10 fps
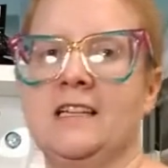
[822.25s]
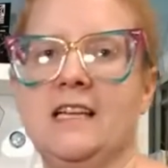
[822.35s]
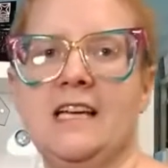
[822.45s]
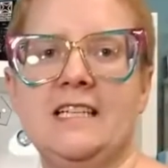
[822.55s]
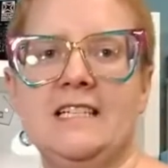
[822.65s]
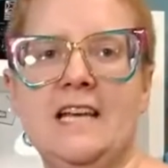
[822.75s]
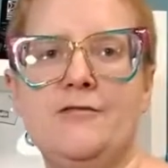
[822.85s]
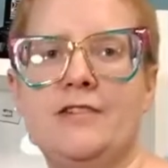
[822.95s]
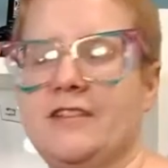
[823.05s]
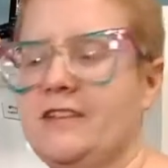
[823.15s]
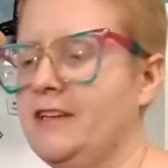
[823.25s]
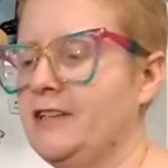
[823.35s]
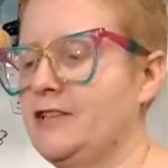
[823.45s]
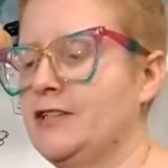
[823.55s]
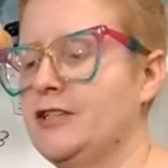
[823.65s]
Like I said, you just
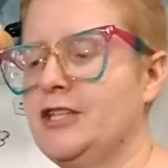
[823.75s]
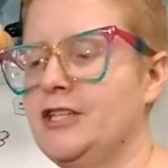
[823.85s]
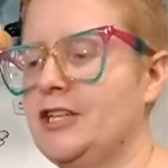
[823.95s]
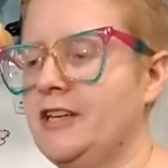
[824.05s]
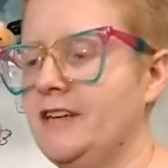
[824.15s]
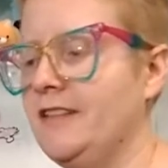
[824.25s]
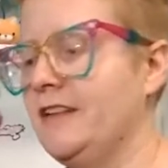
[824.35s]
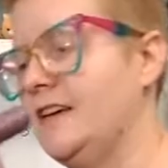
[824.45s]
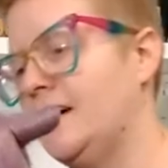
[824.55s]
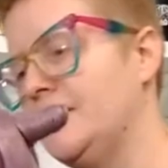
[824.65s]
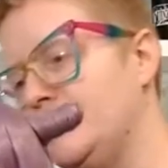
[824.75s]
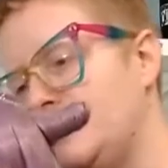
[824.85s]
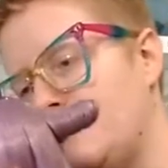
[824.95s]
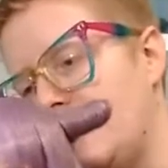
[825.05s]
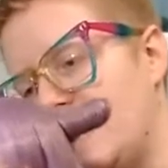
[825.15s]
gotta search the Yahoo
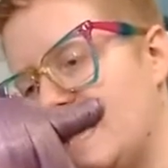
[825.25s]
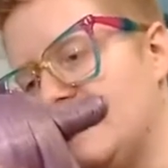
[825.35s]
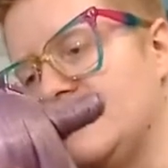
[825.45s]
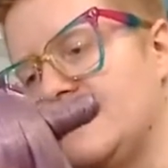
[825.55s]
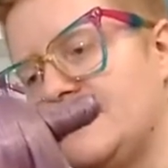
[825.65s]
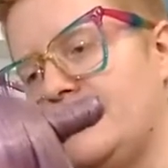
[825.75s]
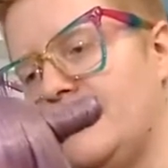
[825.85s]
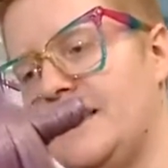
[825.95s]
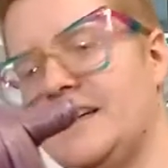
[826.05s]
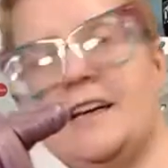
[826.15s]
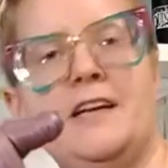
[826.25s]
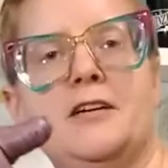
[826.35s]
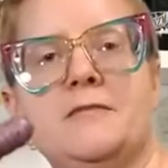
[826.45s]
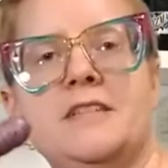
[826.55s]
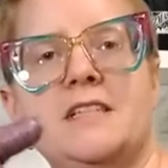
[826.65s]
Japans to find
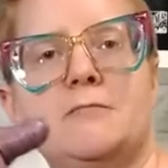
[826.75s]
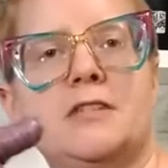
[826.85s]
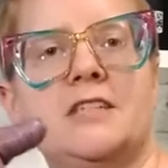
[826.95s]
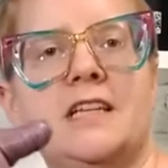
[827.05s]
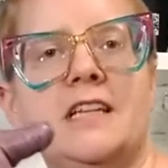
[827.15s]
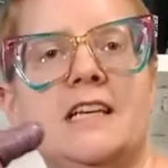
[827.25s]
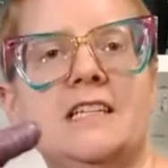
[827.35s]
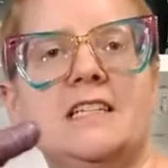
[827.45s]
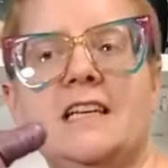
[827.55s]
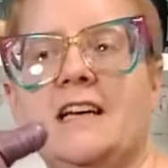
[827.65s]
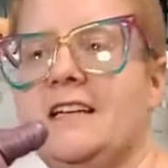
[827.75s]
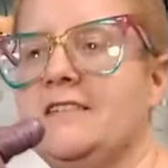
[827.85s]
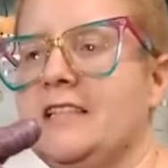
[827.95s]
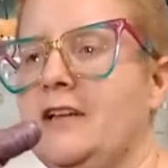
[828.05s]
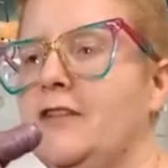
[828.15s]
items similar to this. They
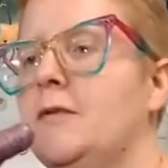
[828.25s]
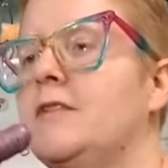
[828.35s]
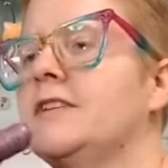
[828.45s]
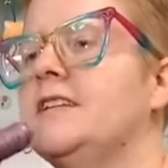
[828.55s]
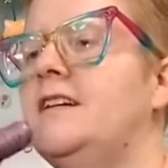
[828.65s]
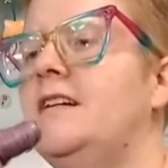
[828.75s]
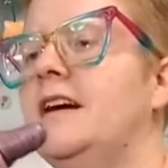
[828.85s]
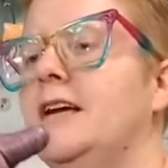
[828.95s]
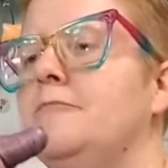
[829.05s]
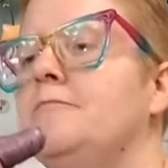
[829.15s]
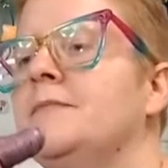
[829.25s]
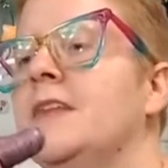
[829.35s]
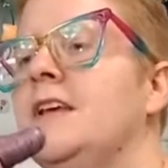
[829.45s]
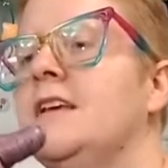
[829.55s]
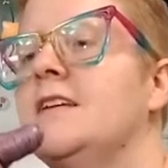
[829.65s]
kind of sell them all the time.
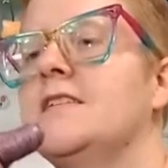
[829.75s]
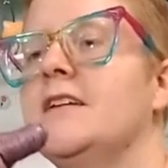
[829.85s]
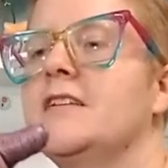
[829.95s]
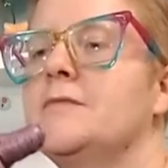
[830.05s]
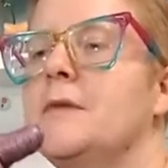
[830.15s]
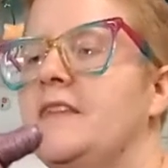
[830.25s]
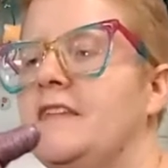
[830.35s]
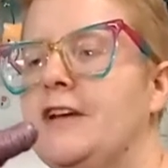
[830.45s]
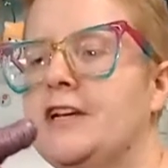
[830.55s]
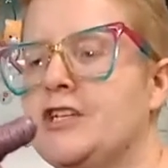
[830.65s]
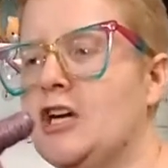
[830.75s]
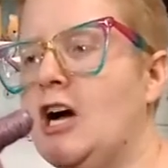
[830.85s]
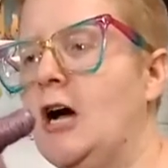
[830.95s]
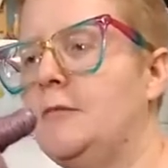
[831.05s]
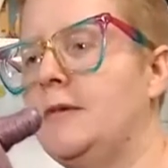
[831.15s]
There's not a specific
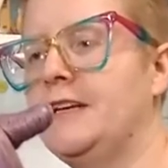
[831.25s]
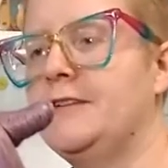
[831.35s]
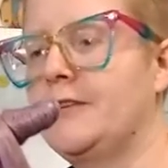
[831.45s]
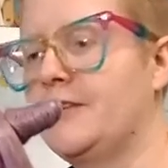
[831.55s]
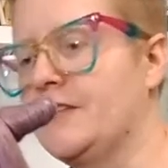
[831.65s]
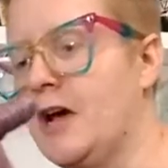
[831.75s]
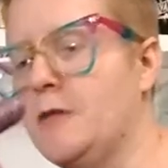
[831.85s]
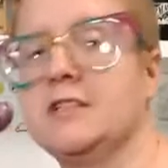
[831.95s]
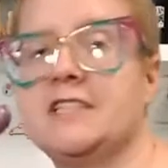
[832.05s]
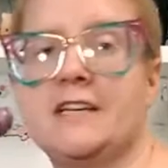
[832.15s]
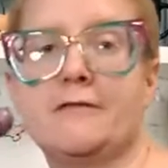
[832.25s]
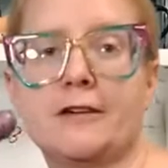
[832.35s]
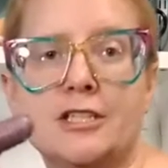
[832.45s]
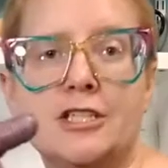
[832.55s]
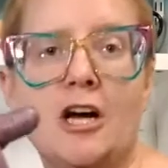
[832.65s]
shop. I know there's a couple
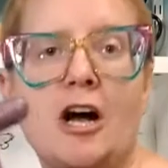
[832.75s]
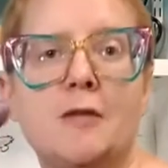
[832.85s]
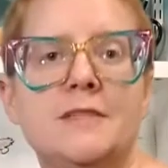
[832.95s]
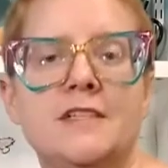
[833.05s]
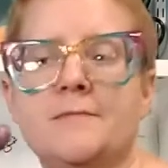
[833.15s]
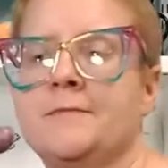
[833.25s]
different shops.